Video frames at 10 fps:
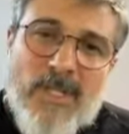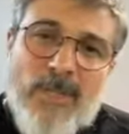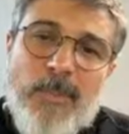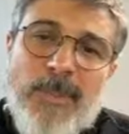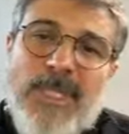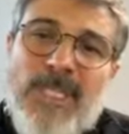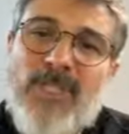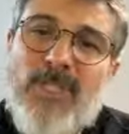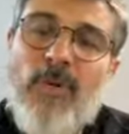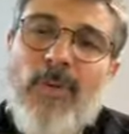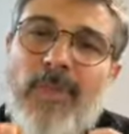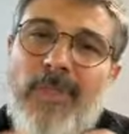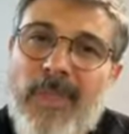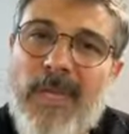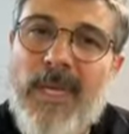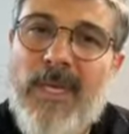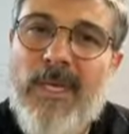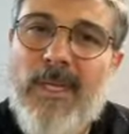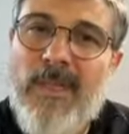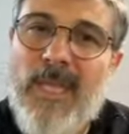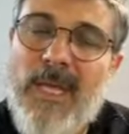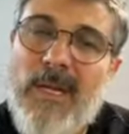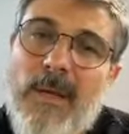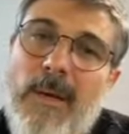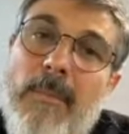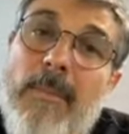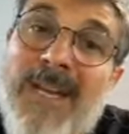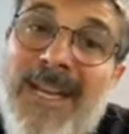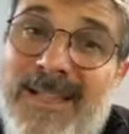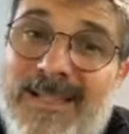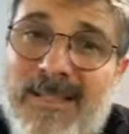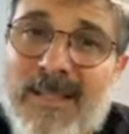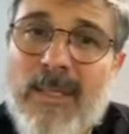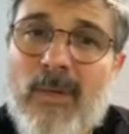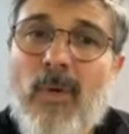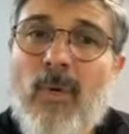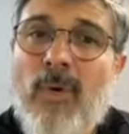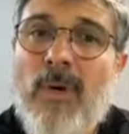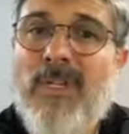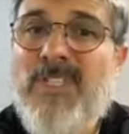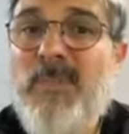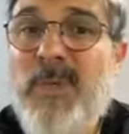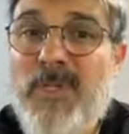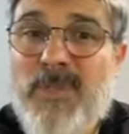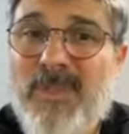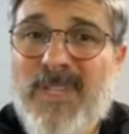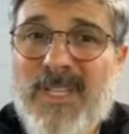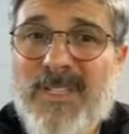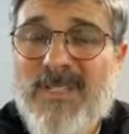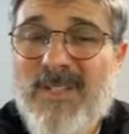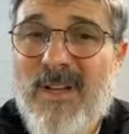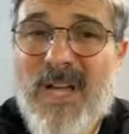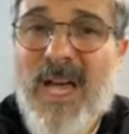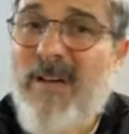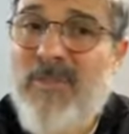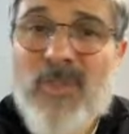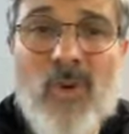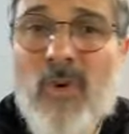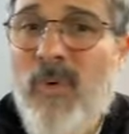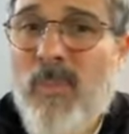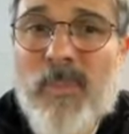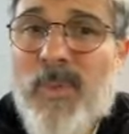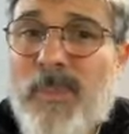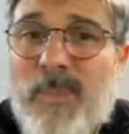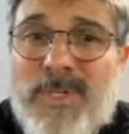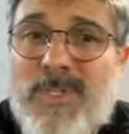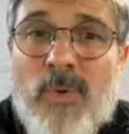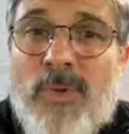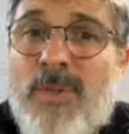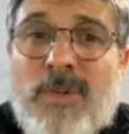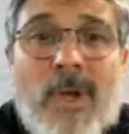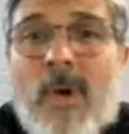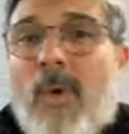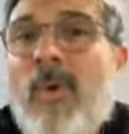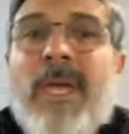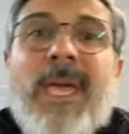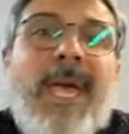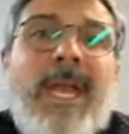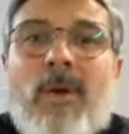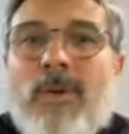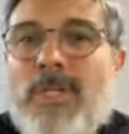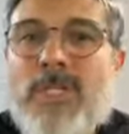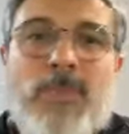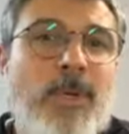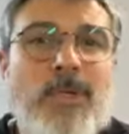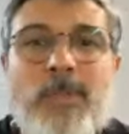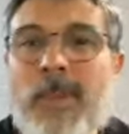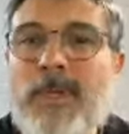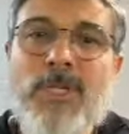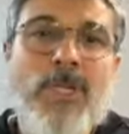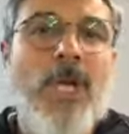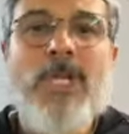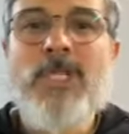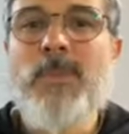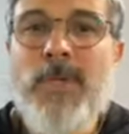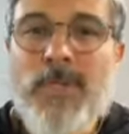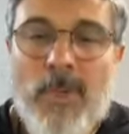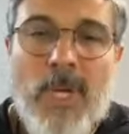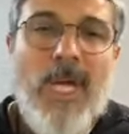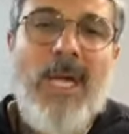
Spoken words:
So please don't think that monastic or spiritual things have no purpose or they're organic or just spiritual, just spiritual.